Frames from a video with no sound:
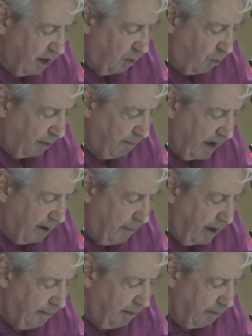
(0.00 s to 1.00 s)
one may
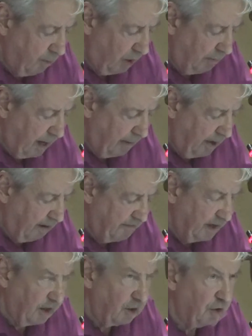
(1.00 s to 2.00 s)
be a
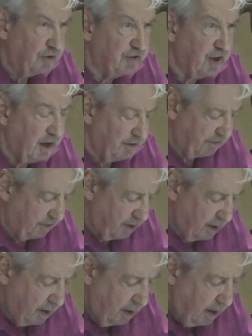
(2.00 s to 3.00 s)
villain or serf
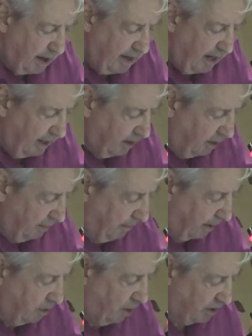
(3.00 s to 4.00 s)
in England,
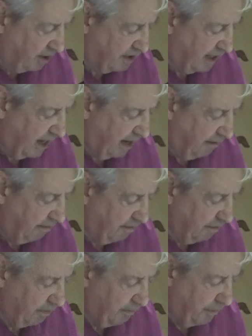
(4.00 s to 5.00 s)
but not a slave.
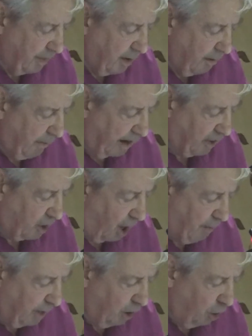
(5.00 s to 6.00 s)
By the
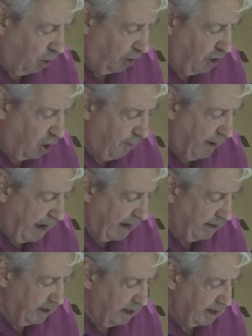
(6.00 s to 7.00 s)
common law, no
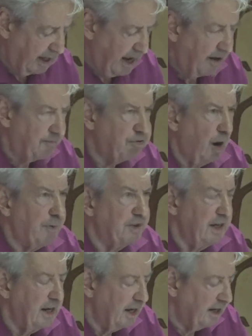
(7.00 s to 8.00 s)
man can have
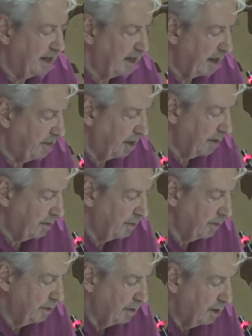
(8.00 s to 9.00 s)
property in another.
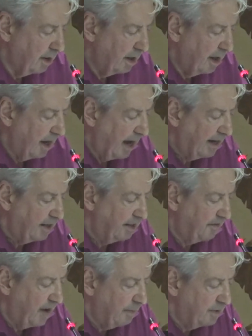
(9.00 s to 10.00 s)
And in the
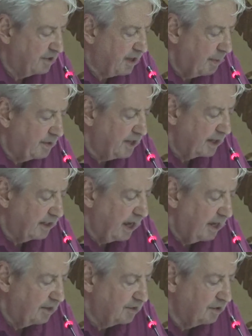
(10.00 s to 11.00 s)
famous Somerset
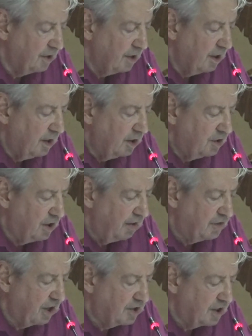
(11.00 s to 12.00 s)
case, Chief
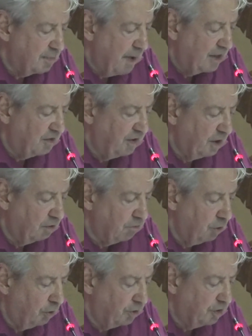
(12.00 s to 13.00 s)
Justice Mansfield
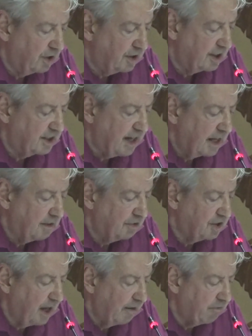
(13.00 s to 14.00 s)
ruled that the state of
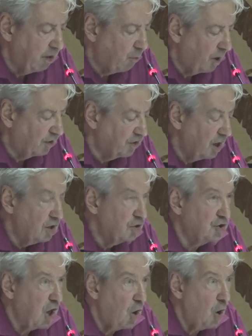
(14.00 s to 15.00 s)
slavery was
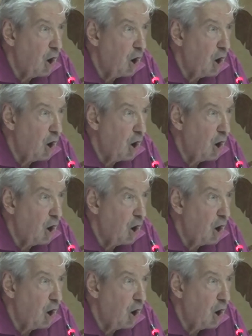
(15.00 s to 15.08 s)
so